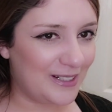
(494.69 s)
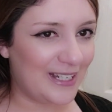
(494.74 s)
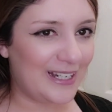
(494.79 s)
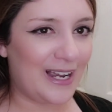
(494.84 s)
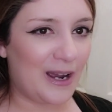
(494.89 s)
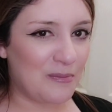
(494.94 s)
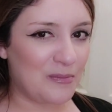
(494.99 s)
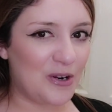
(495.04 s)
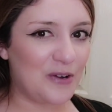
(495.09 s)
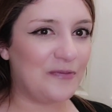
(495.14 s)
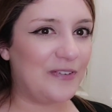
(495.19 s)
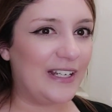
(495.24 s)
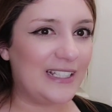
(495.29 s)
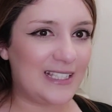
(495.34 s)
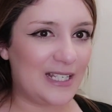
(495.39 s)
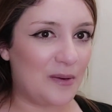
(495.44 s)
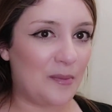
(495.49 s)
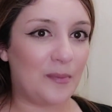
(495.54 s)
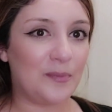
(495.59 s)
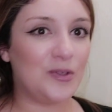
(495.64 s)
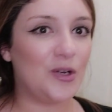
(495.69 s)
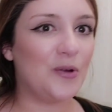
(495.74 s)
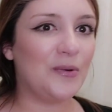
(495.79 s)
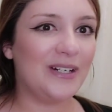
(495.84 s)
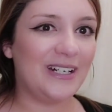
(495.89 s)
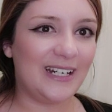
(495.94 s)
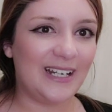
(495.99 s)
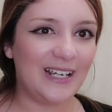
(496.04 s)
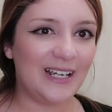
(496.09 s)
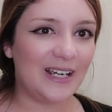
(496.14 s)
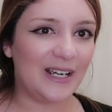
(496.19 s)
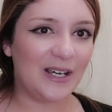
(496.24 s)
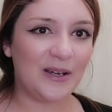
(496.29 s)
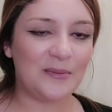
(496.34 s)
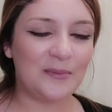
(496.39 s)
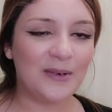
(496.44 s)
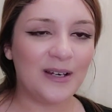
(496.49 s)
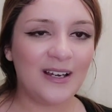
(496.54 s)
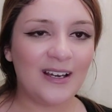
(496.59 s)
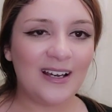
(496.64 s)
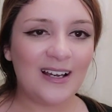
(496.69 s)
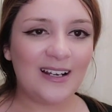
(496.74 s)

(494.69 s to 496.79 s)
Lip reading: Like, I'm not affecting him. I'm nowhere near him.